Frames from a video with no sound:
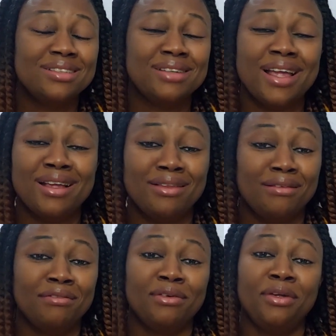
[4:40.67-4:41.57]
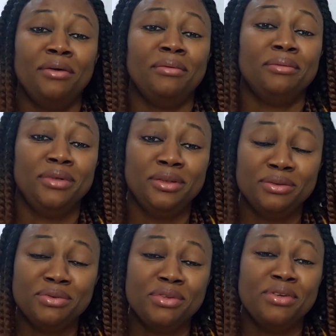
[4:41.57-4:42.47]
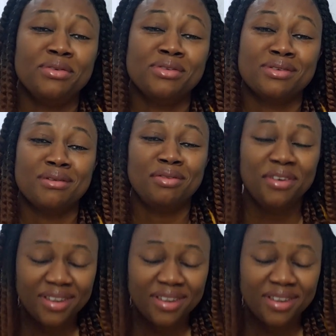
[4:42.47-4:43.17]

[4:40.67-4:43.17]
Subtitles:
do anything for you. You do it yourself.